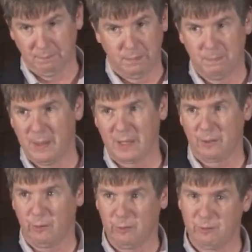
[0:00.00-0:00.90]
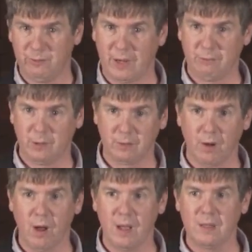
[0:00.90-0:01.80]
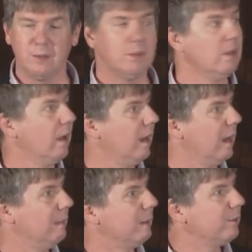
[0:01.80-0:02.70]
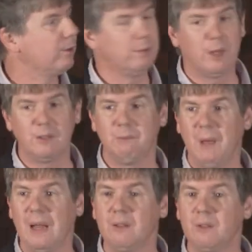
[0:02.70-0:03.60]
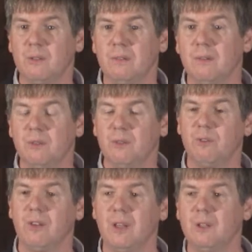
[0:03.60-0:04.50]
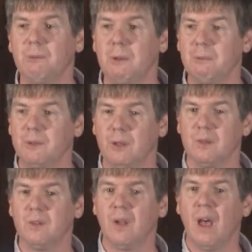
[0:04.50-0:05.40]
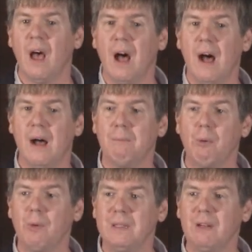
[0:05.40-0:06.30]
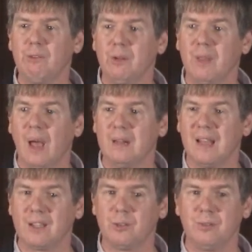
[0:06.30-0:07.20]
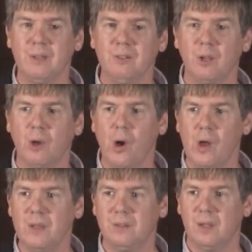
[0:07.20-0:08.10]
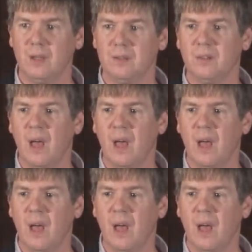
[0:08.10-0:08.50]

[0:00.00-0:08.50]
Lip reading: pick your favorite cause. It sort of doesn't matter for these purposes. Whatever that extrinsic cause is,